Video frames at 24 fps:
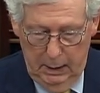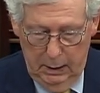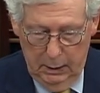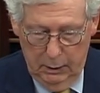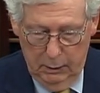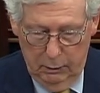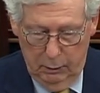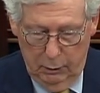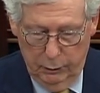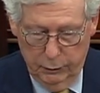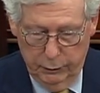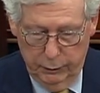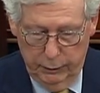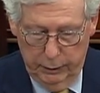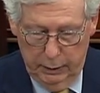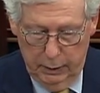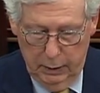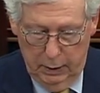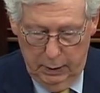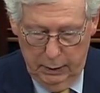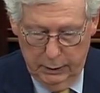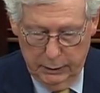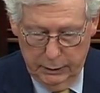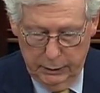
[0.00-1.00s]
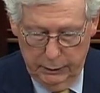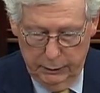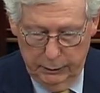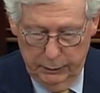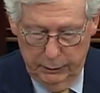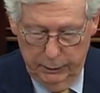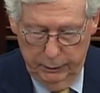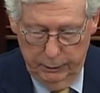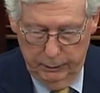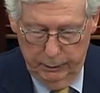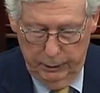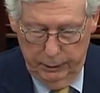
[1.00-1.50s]
Grocery costs are through
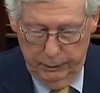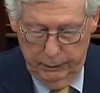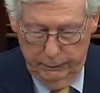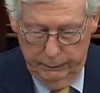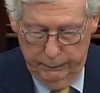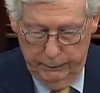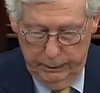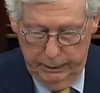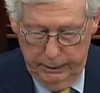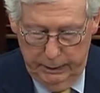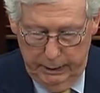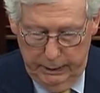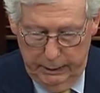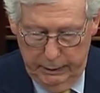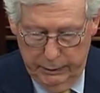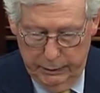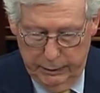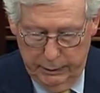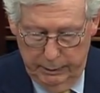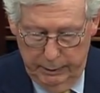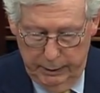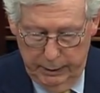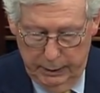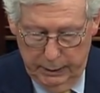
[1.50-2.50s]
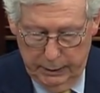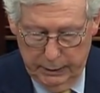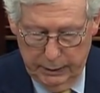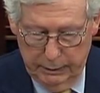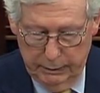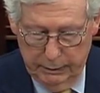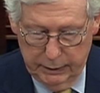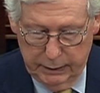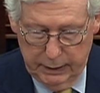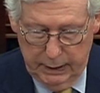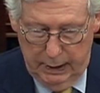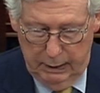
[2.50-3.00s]
the roof. Energy bills have
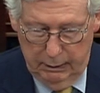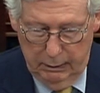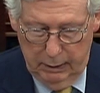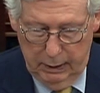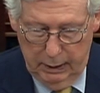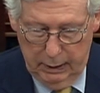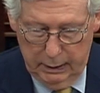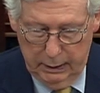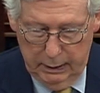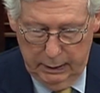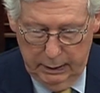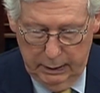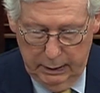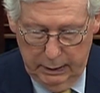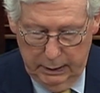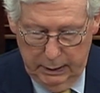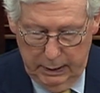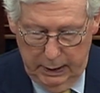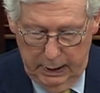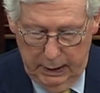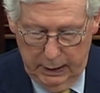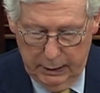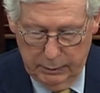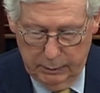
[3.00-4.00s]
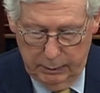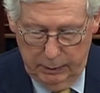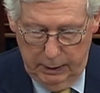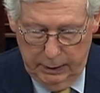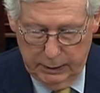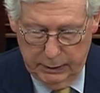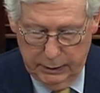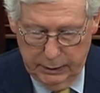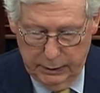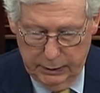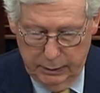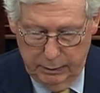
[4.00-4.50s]
skyrocketed. Gas
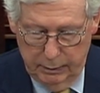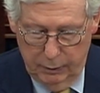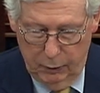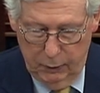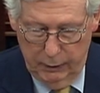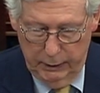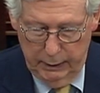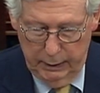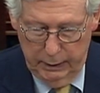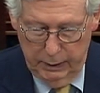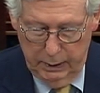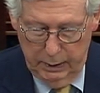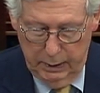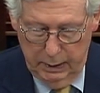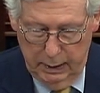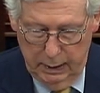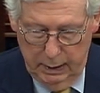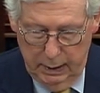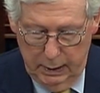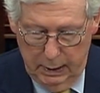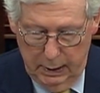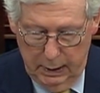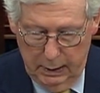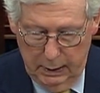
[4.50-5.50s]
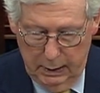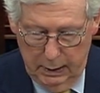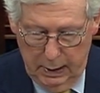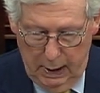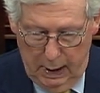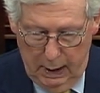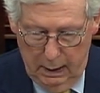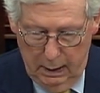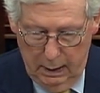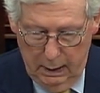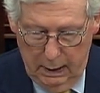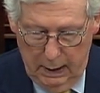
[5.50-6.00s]
prices are more than a
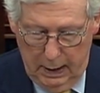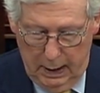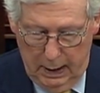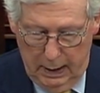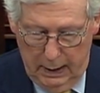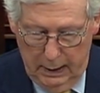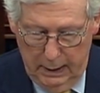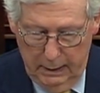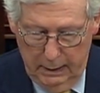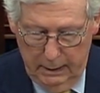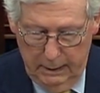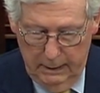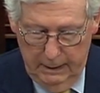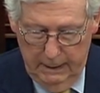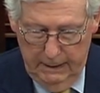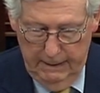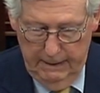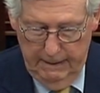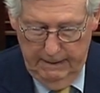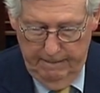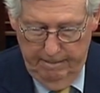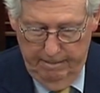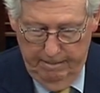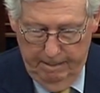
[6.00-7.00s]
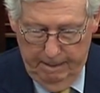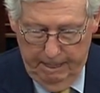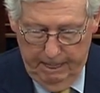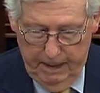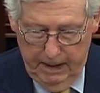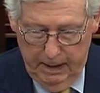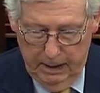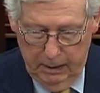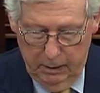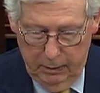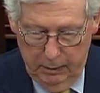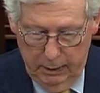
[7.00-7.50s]
dollar higher
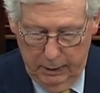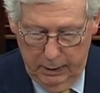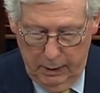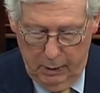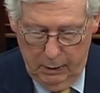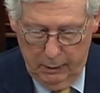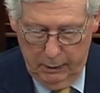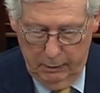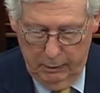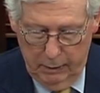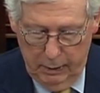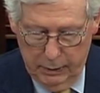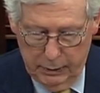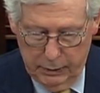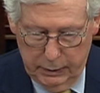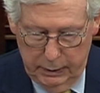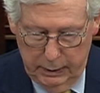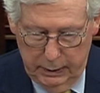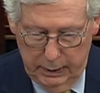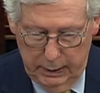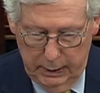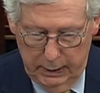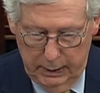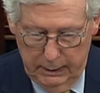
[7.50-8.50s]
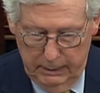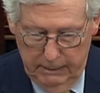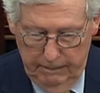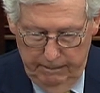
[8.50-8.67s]
been on Inauguration Day.